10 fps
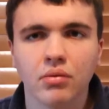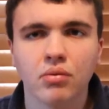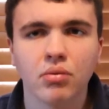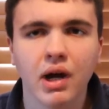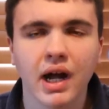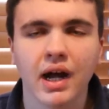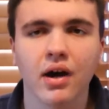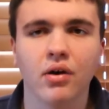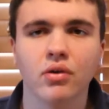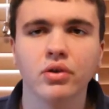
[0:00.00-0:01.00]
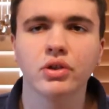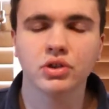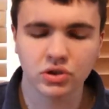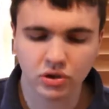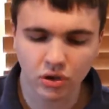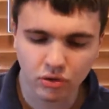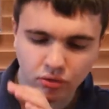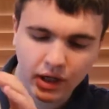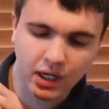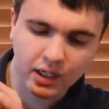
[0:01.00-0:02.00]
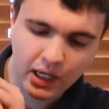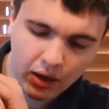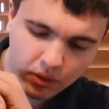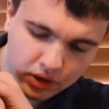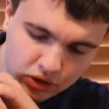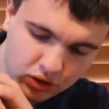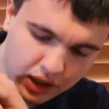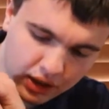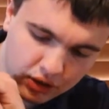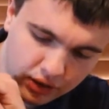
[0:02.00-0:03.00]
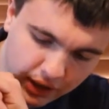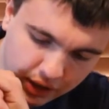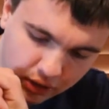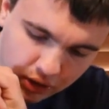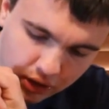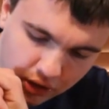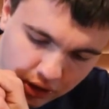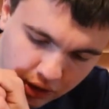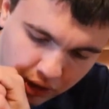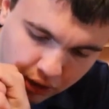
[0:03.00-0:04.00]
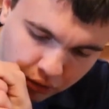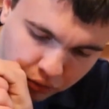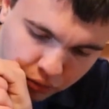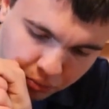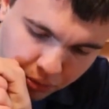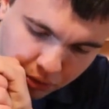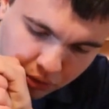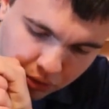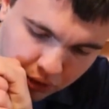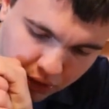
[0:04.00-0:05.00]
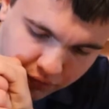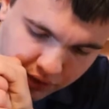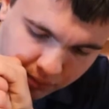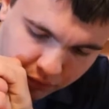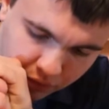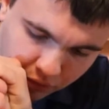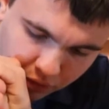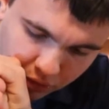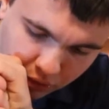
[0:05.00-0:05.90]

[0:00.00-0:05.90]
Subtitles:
Wow, looks so great. Now we're gonna try and do like a hoop of some sort.